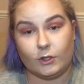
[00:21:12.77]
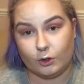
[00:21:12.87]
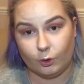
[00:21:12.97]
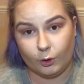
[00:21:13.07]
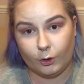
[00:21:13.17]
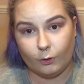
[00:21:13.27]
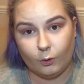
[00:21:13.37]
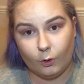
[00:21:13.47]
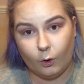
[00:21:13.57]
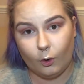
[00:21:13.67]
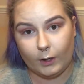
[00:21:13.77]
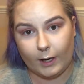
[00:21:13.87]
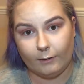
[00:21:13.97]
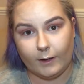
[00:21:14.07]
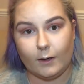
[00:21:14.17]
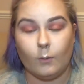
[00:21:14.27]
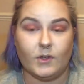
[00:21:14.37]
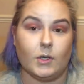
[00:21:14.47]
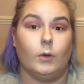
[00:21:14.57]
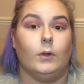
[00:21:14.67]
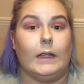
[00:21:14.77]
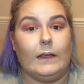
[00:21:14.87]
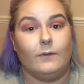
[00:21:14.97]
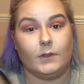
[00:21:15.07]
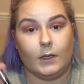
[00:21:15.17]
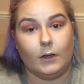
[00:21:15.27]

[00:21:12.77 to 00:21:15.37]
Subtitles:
tutorial on eyeliner, which I'll leave